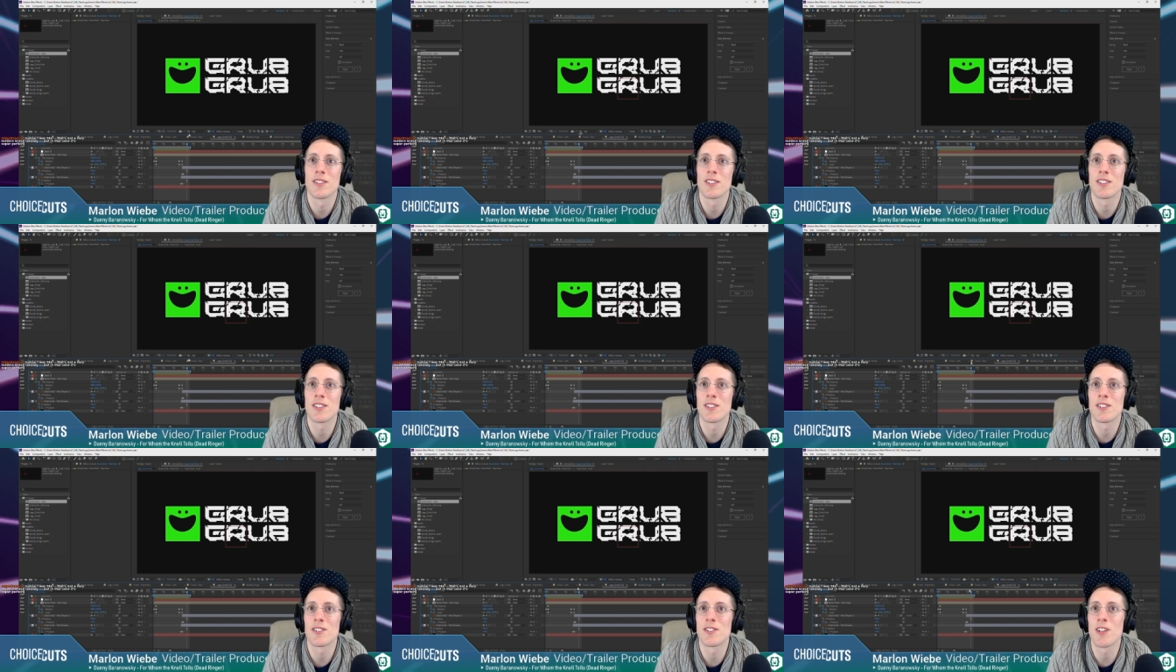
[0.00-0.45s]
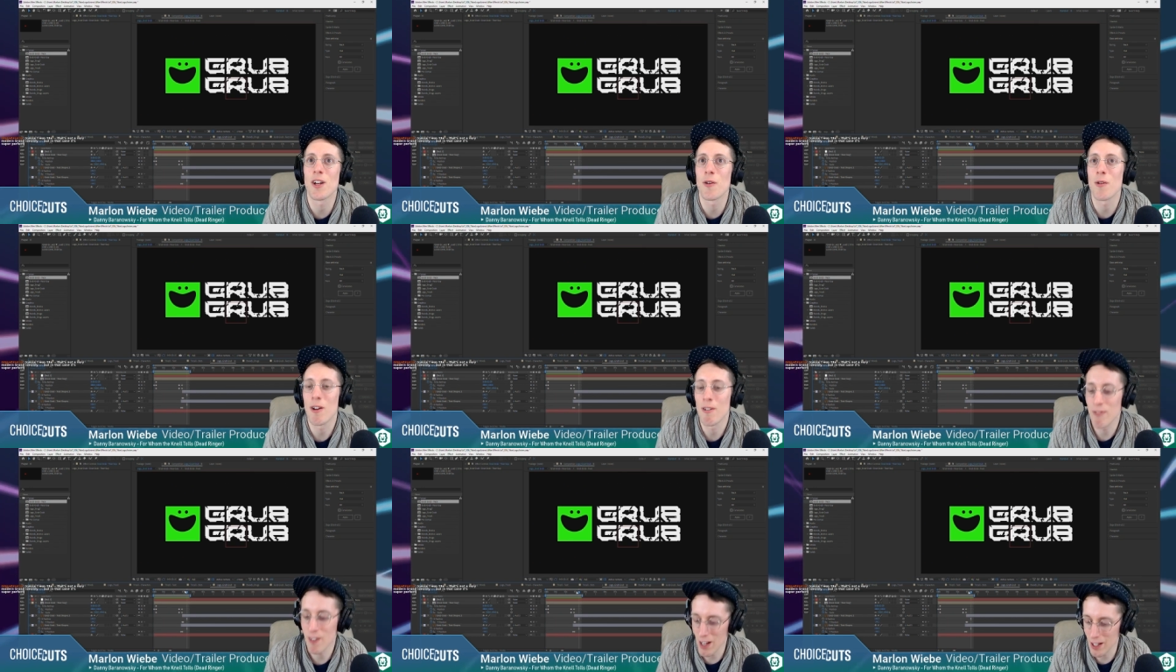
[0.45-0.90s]
It's not
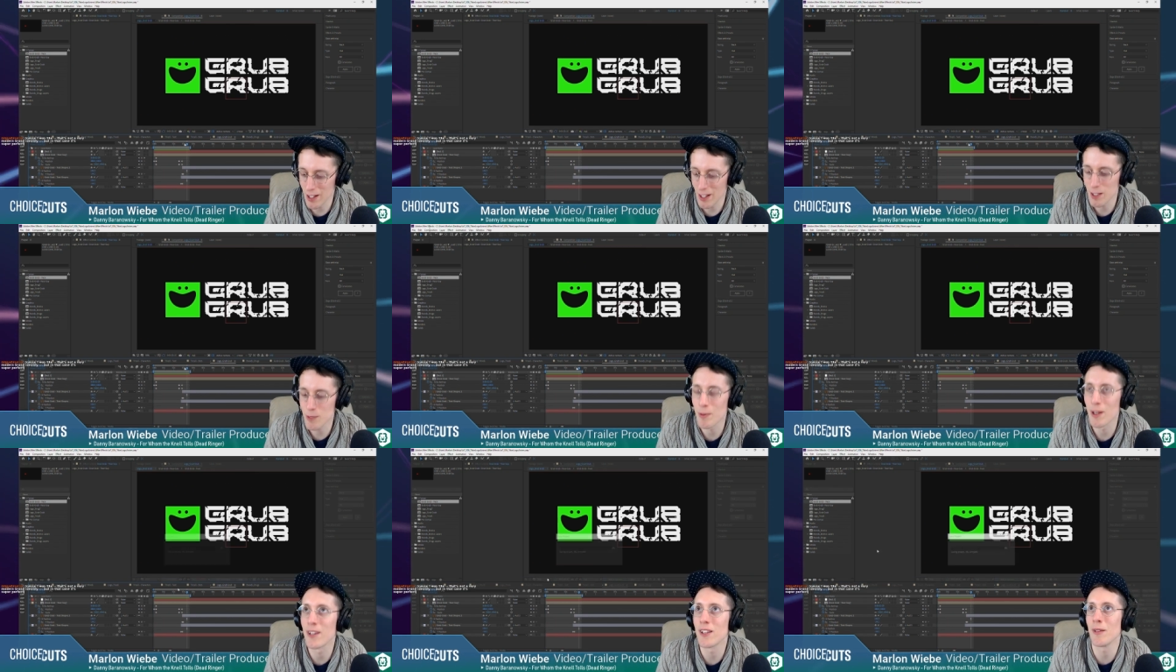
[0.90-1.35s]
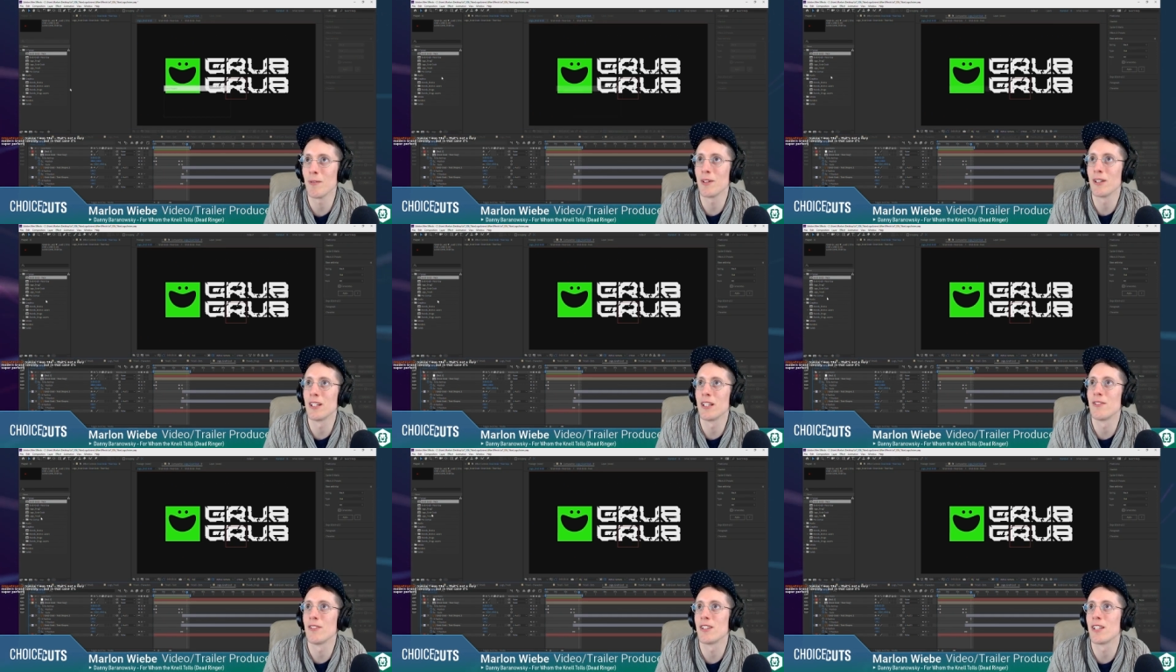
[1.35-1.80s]
quite finalized, but I think I'm going to
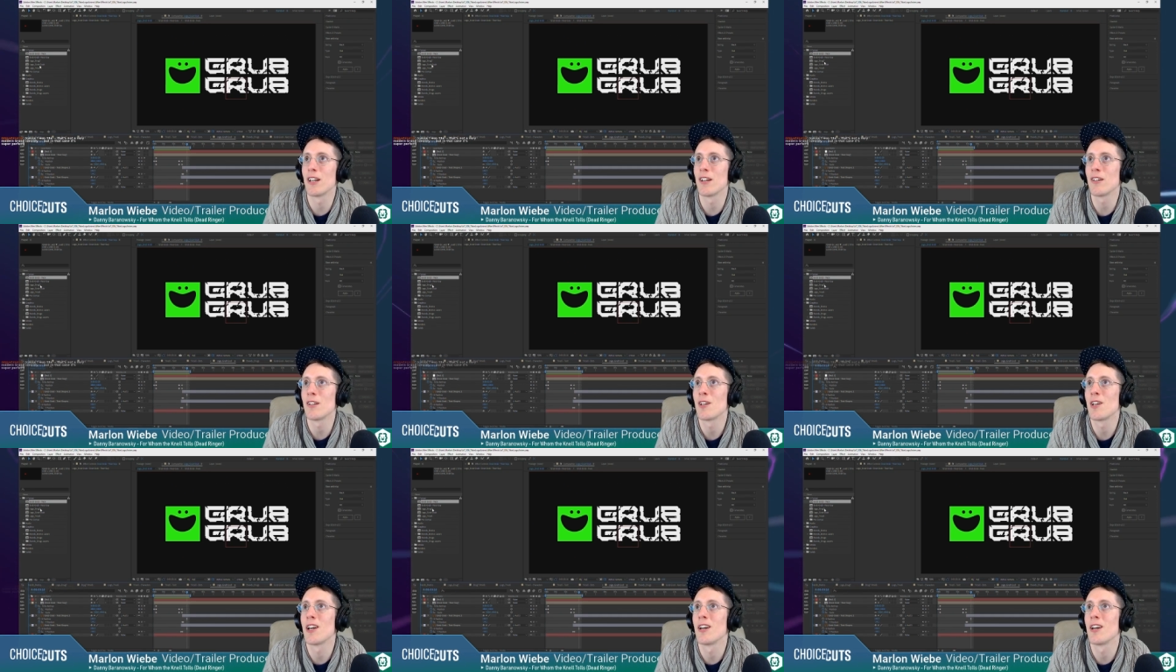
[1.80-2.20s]
leave it there.